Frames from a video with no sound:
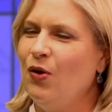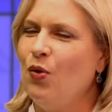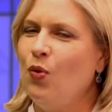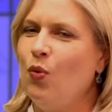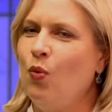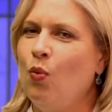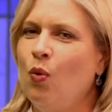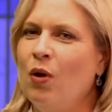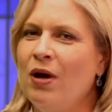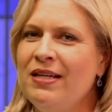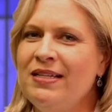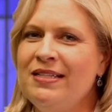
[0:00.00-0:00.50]

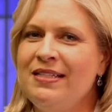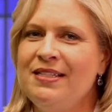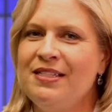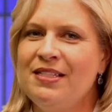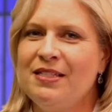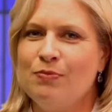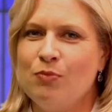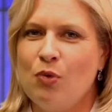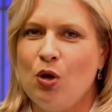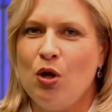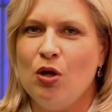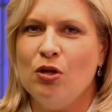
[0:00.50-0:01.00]
One
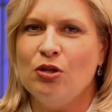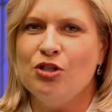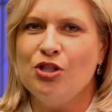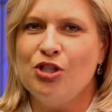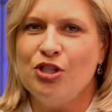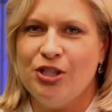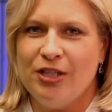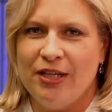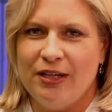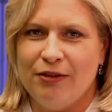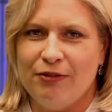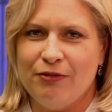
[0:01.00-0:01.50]
small
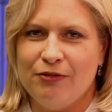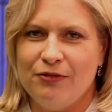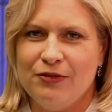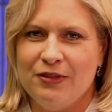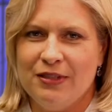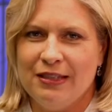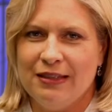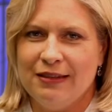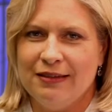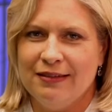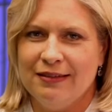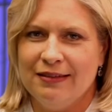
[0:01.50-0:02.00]

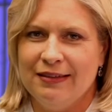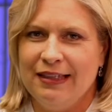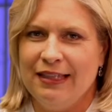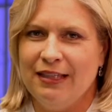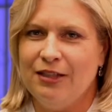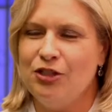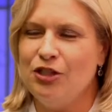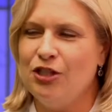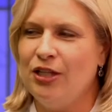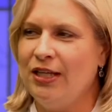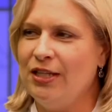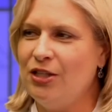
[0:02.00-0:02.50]
shift
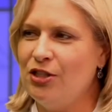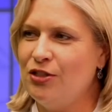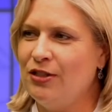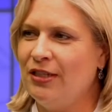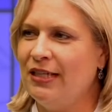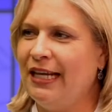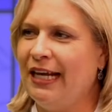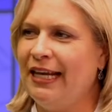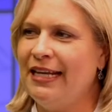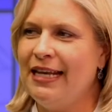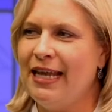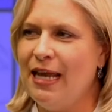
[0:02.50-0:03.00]
can change the
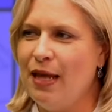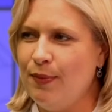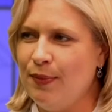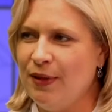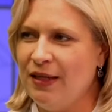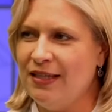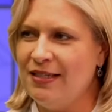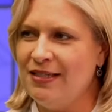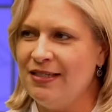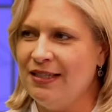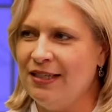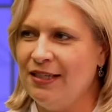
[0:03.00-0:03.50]

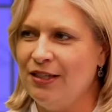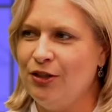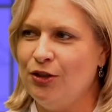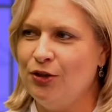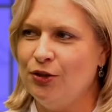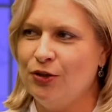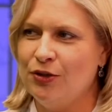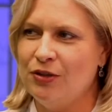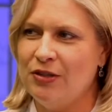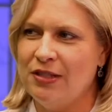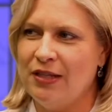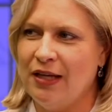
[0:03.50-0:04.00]
dynamics in
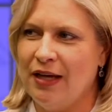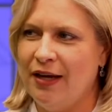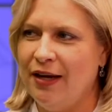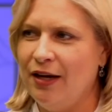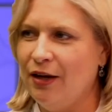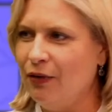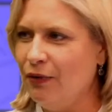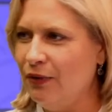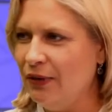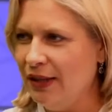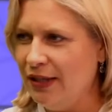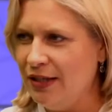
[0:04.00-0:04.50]
your
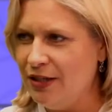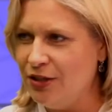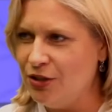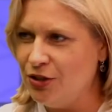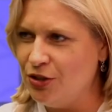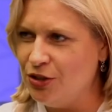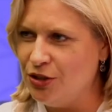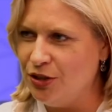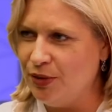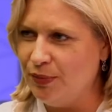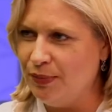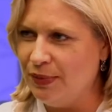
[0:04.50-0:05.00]
entire
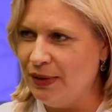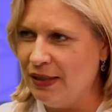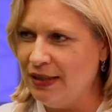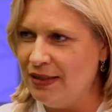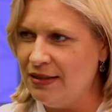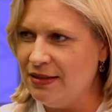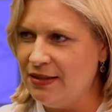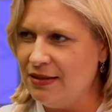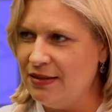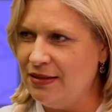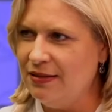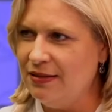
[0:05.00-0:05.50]
relationship base.